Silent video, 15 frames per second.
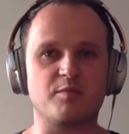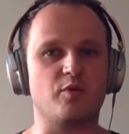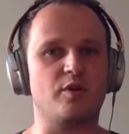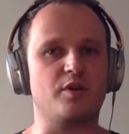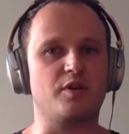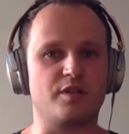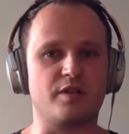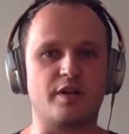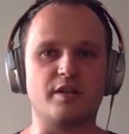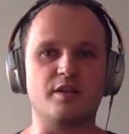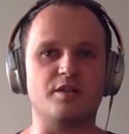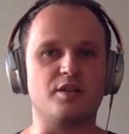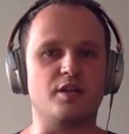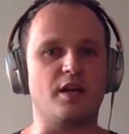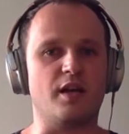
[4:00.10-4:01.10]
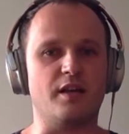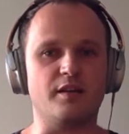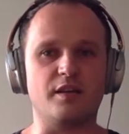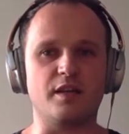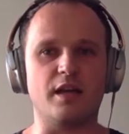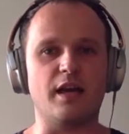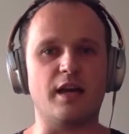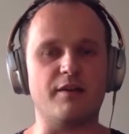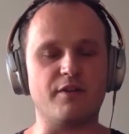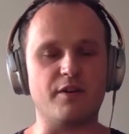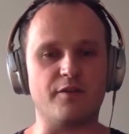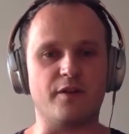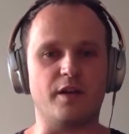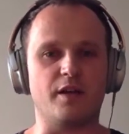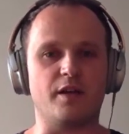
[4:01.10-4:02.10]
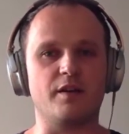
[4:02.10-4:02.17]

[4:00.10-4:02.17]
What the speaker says: strategy, and everything.